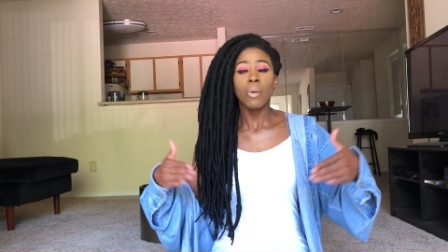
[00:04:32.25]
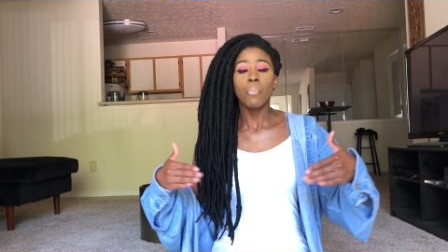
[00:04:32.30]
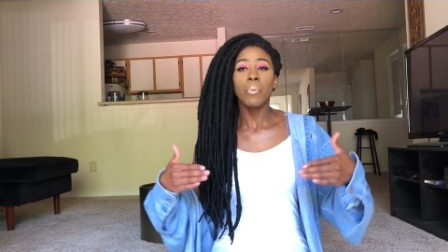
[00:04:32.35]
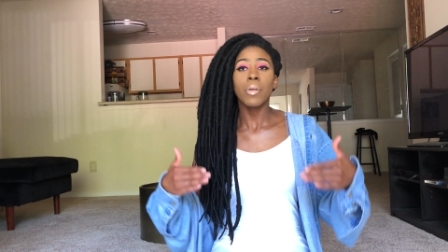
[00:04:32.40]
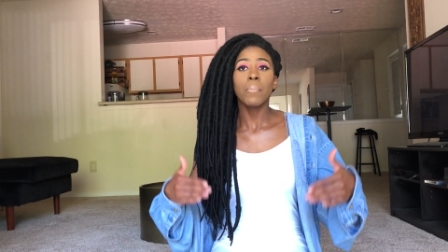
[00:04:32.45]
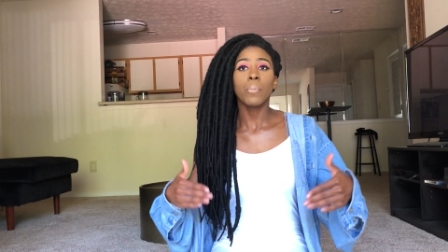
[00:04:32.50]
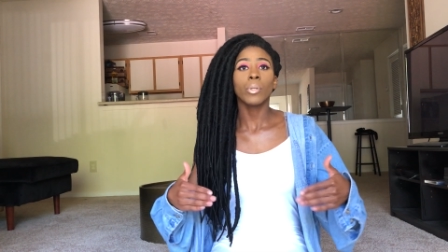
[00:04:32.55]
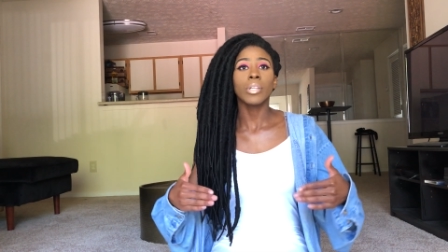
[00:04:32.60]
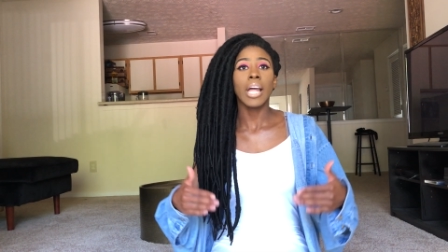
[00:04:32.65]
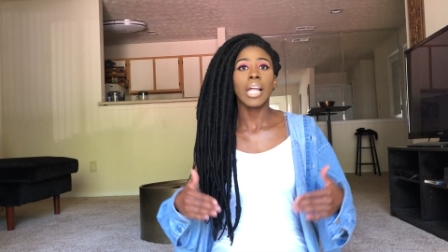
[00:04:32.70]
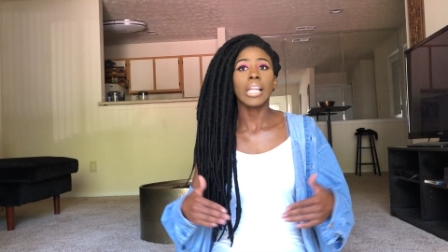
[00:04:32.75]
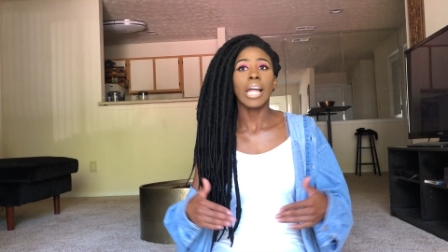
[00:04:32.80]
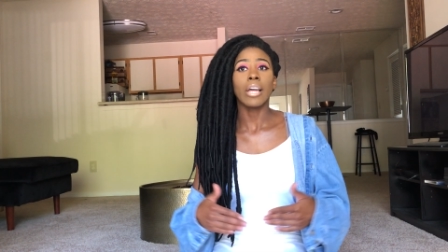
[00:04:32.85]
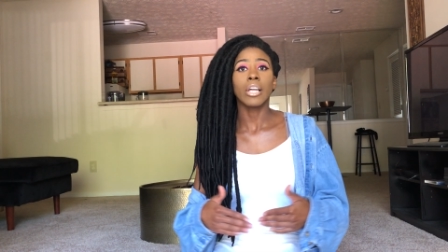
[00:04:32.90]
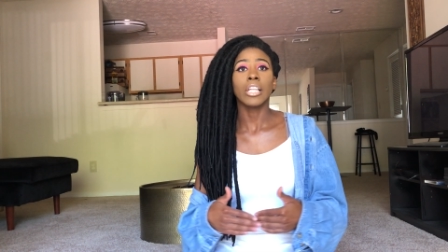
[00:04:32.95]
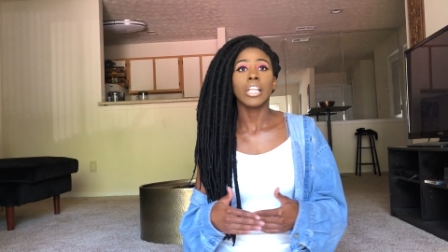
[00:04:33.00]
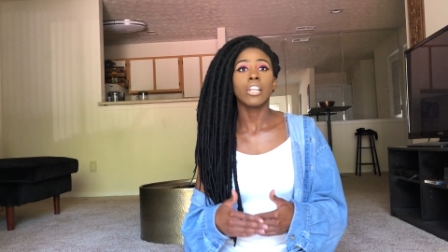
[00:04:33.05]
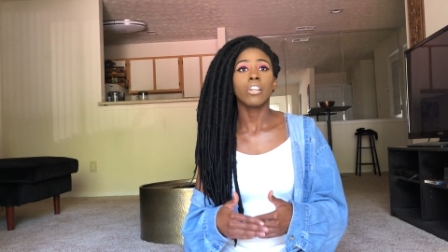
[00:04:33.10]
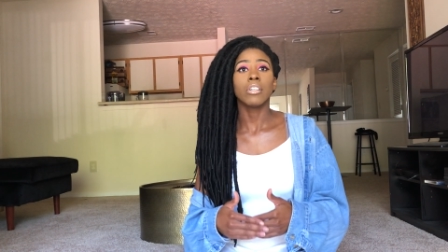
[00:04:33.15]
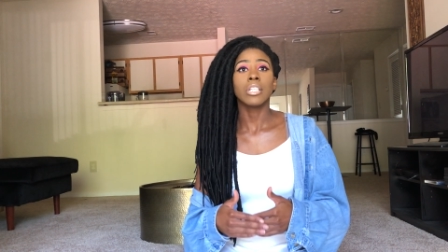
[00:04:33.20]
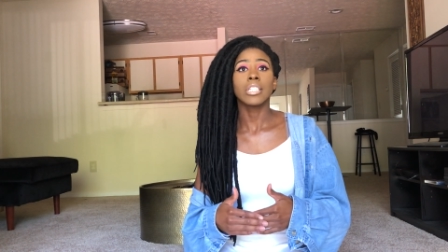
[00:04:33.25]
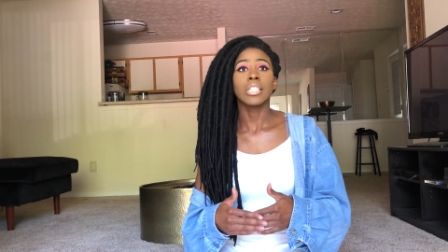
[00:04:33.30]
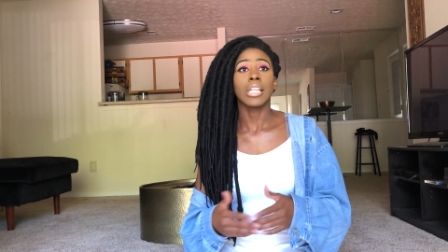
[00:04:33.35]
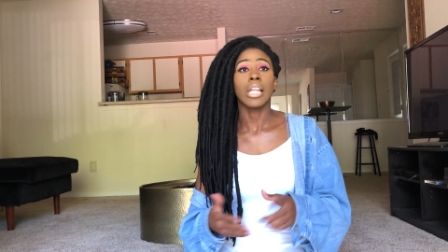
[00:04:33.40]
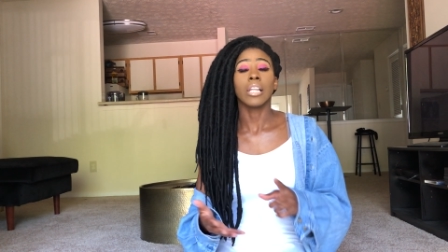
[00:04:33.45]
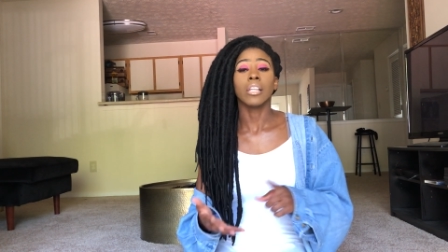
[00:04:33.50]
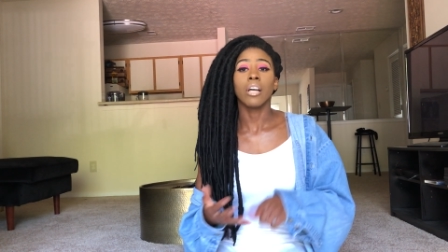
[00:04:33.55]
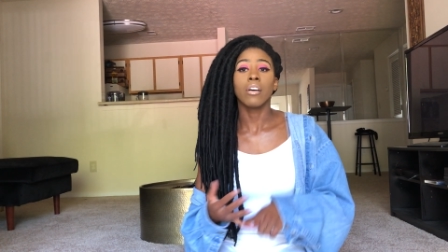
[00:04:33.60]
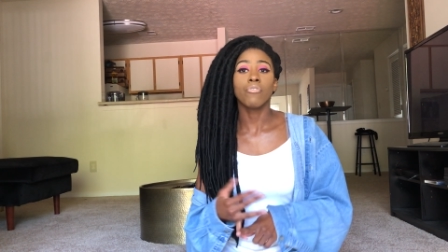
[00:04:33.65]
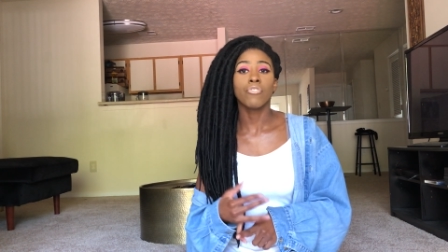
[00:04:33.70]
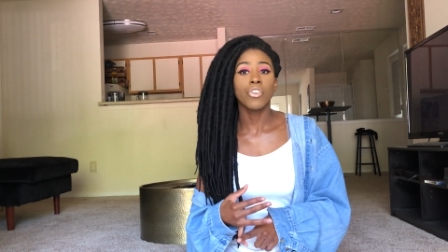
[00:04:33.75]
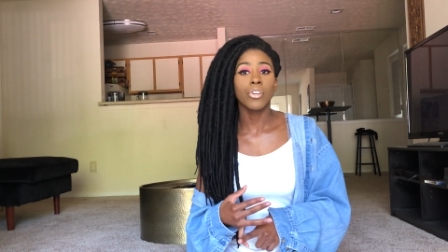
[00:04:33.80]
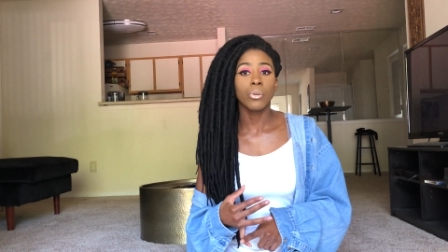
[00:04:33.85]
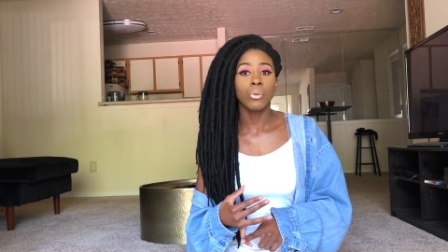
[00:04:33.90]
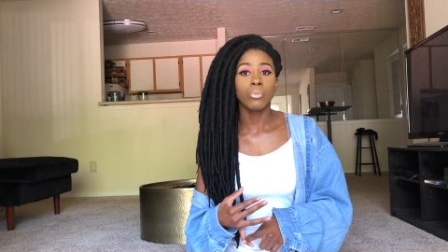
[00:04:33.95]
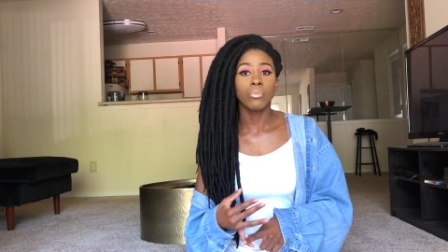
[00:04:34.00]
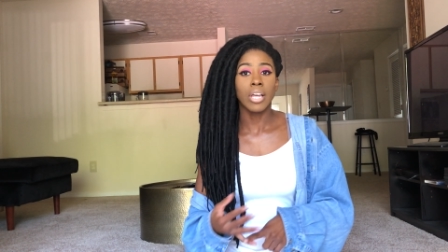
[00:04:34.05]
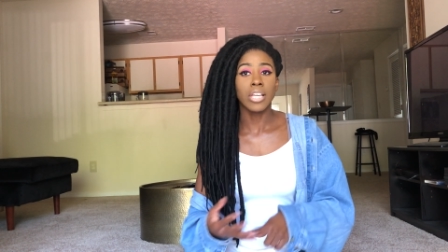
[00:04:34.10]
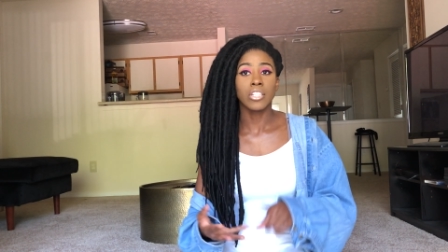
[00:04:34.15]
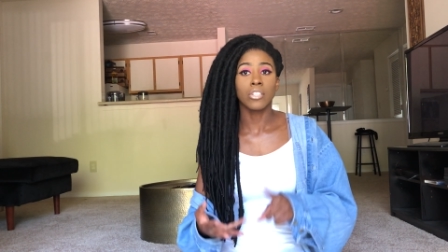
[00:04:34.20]
are people that like literally say they love
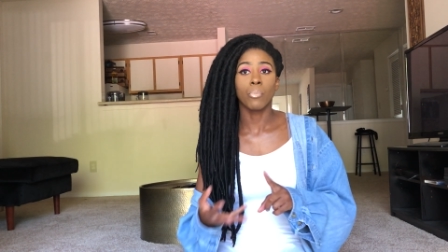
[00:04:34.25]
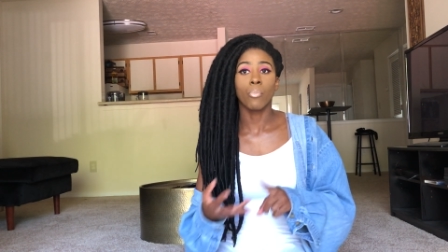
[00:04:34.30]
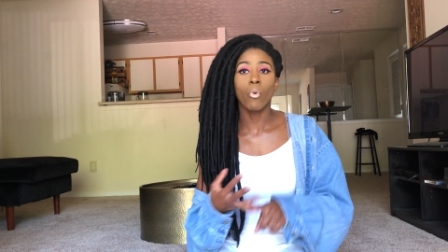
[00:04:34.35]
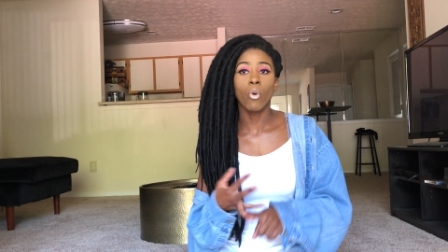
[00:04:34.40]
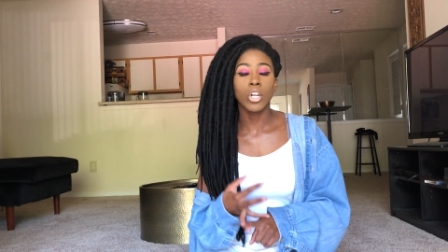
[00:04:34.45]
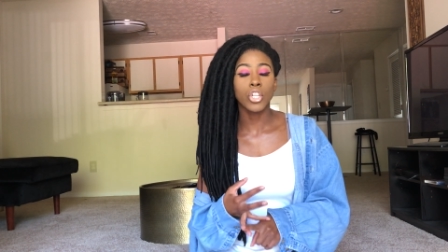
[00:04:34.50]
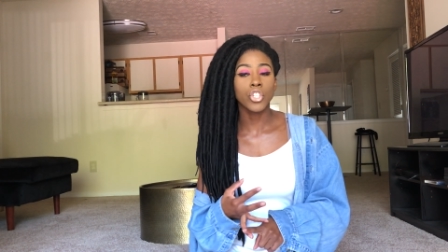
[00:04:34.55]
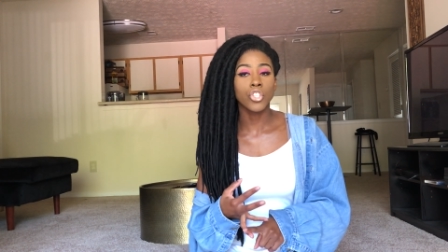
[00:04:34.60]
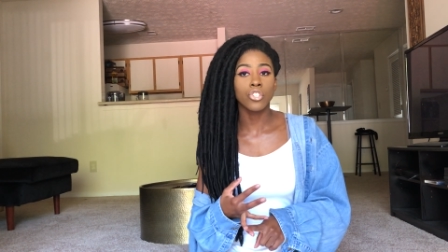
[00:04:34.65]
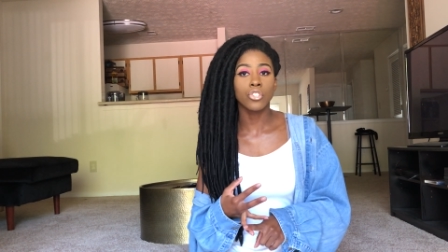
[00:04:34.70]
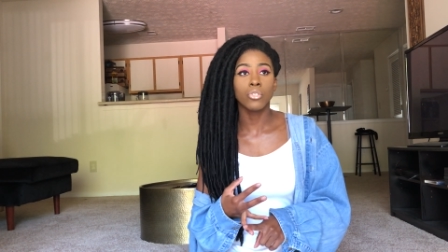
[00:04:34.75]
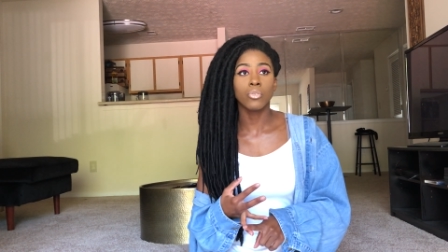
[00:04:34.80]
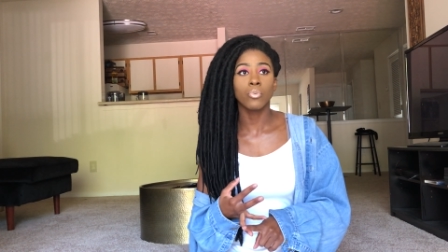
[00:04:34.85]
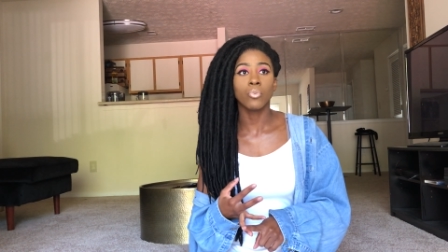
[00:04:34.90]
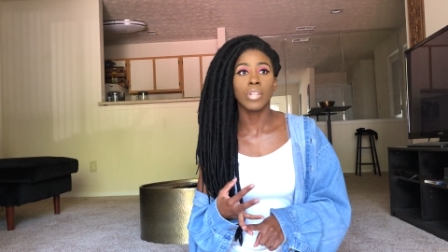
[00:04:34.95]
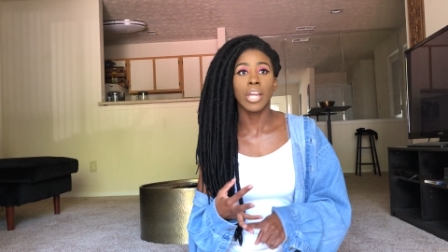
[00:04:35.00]
you, they support you,